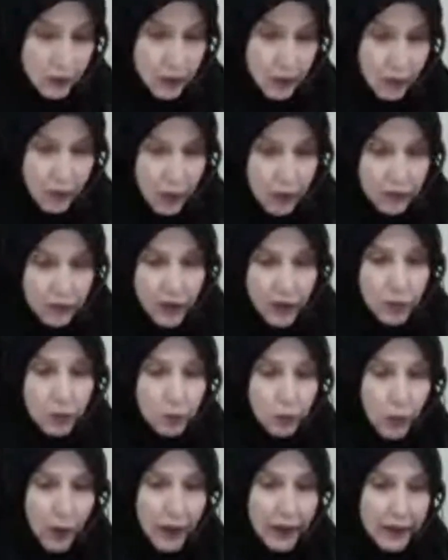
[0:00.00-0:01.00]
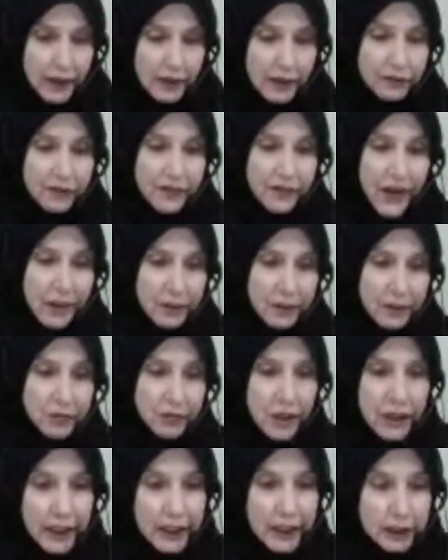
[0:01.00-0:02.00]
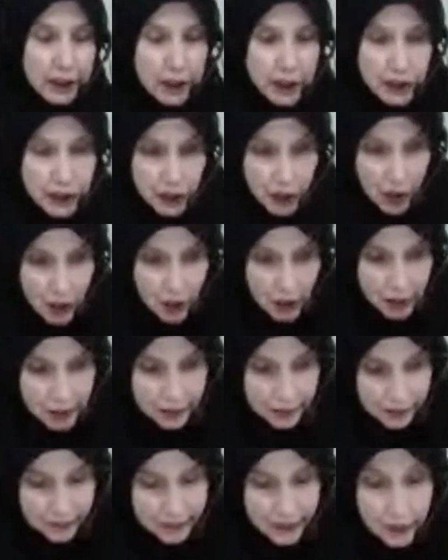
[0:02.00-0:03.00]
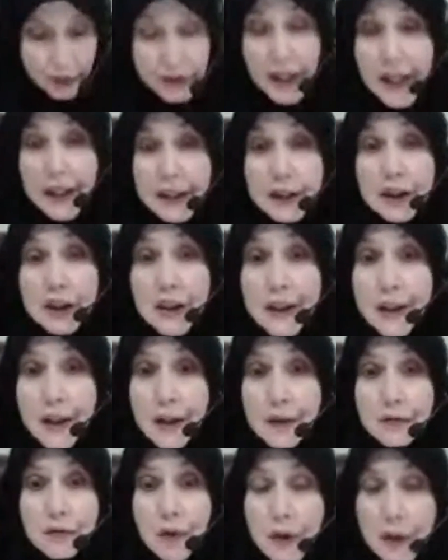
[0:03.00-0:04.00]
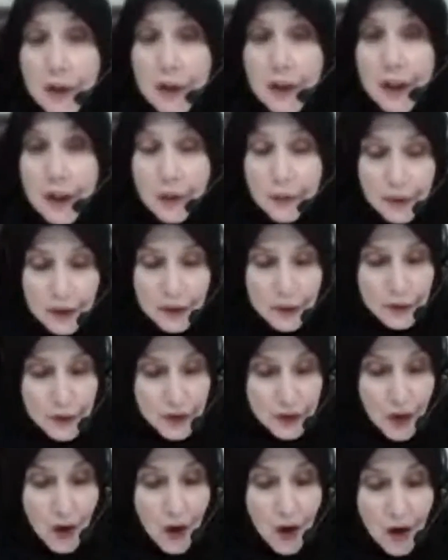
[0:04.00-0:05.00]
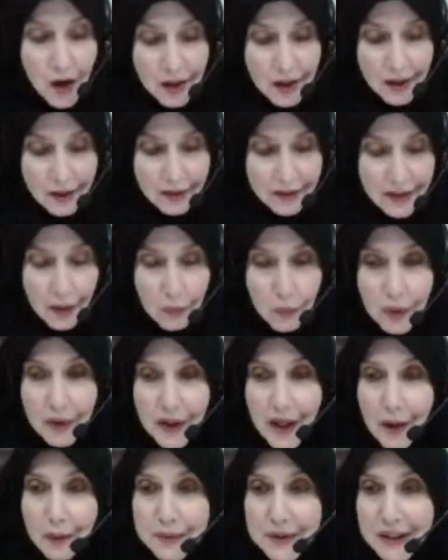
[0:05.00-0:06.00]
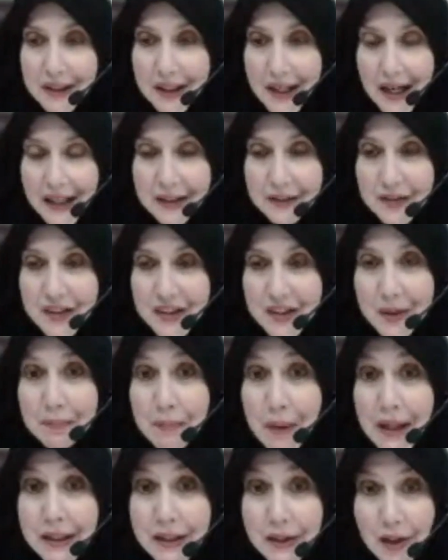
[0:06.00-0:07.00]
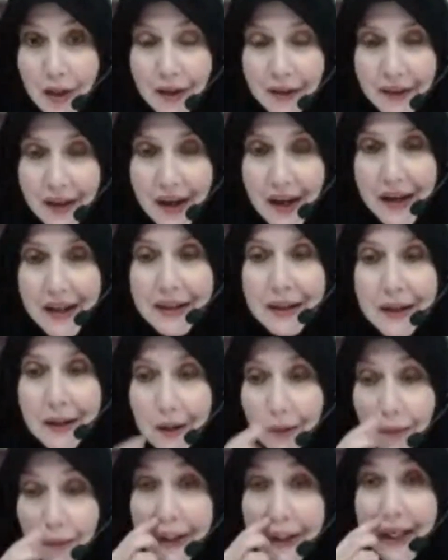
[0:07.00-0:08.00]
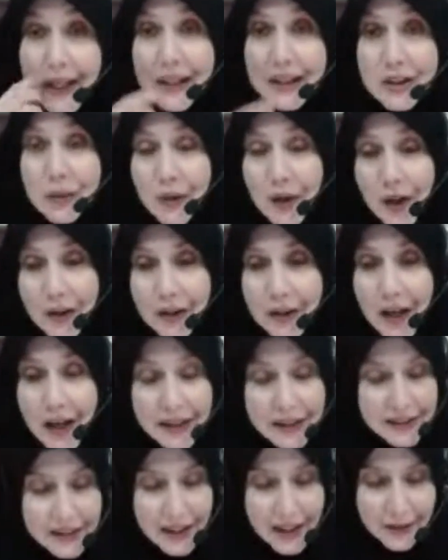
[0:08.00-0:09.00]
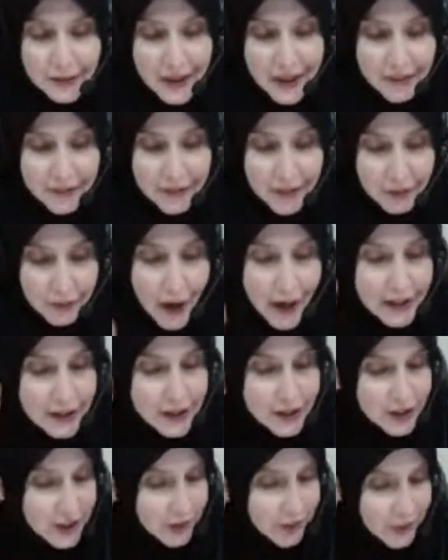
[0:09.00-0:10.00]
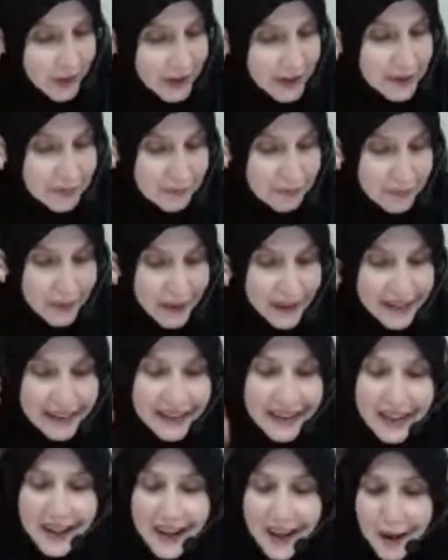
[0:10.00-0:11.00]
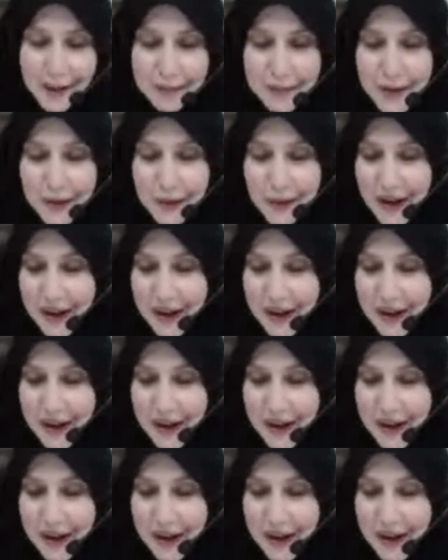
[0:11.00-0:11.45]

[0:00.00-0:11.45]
And we'll go over what the family relations are. There's actually a really cute little song that will help to kind of cement all that. We can't do it online because I don't have the rights to it, but